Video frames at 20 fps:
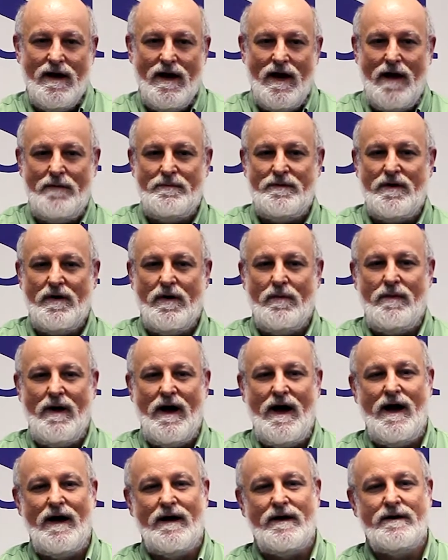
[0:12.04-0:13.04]
I'm Darrell
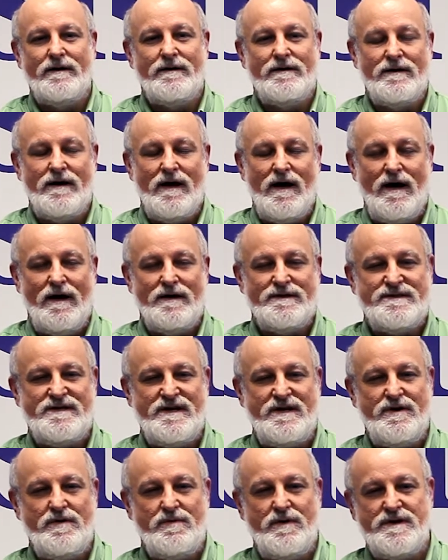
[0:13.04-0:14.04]
Bock,
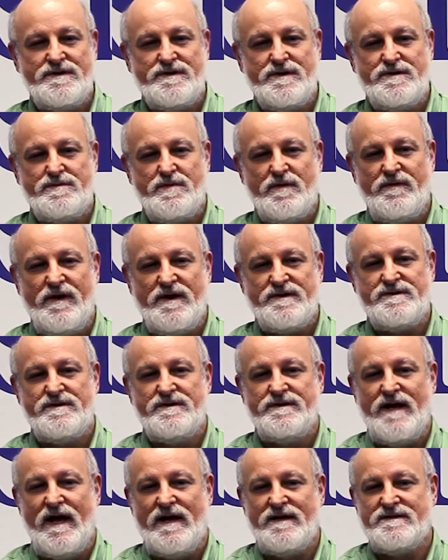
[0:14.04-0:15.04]
Senior Research
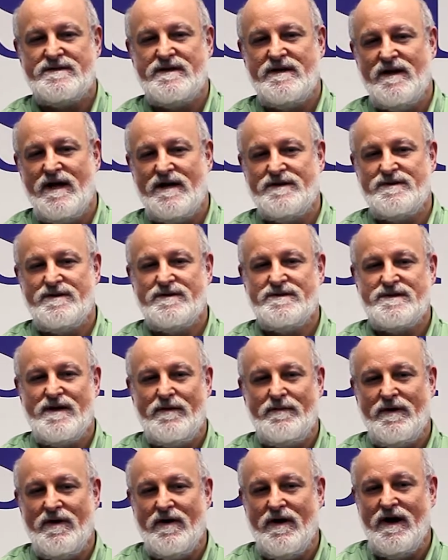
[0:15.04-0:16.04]
Professor at Dallas Theological
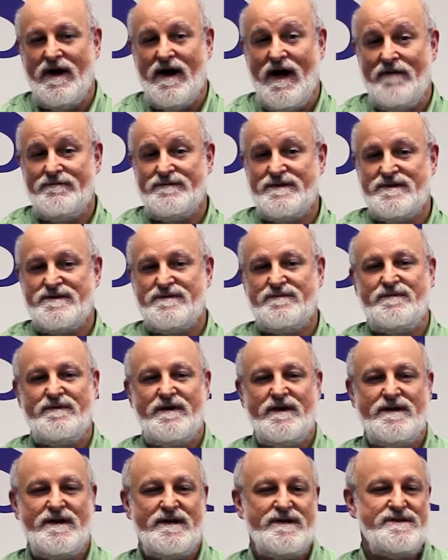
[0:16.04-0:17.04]
Seminary, and I've just
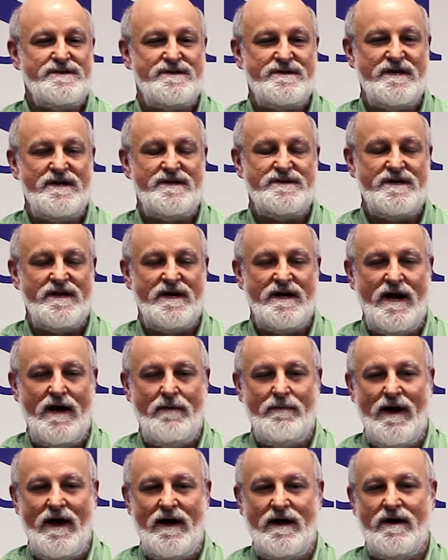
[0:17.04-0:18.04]
finished teaching
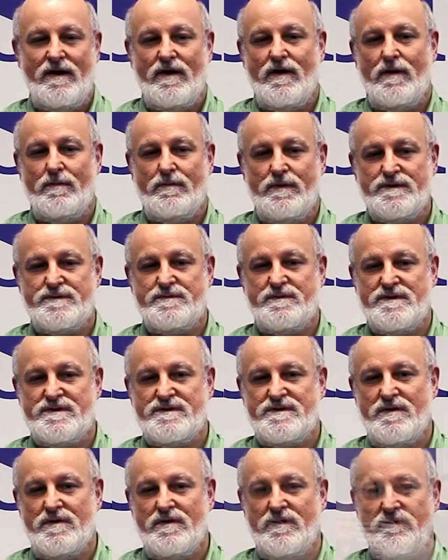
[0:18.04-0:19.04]
an MA here at Brisbane
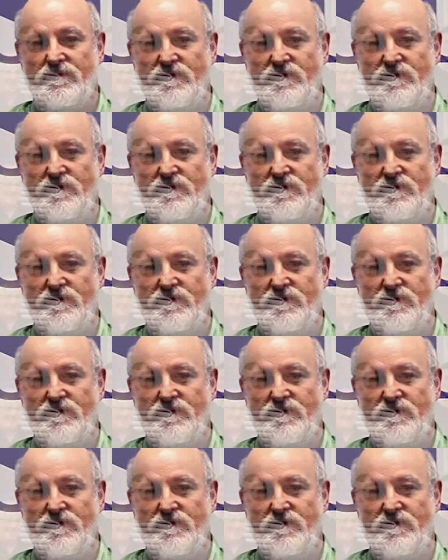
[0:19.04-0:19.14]
School of